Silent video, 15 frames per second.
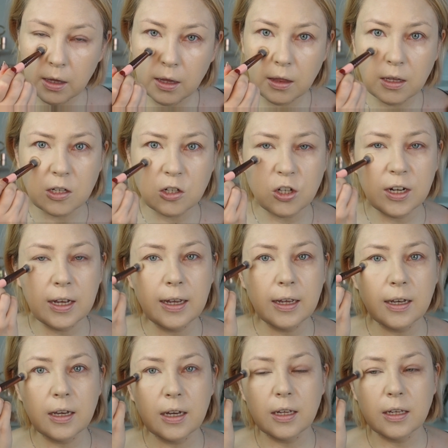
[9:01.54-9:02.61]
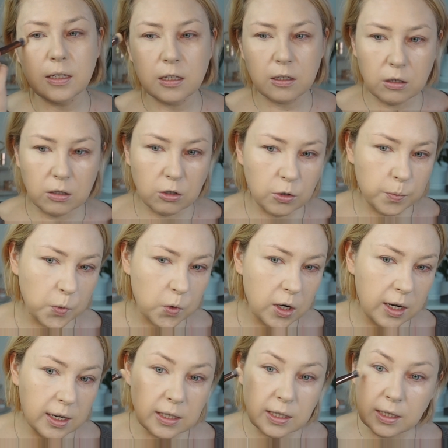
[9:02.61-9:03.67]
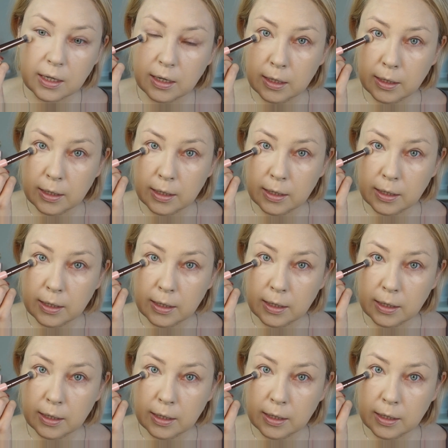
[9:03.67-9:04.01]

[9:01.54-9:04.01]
The shade is surprisingly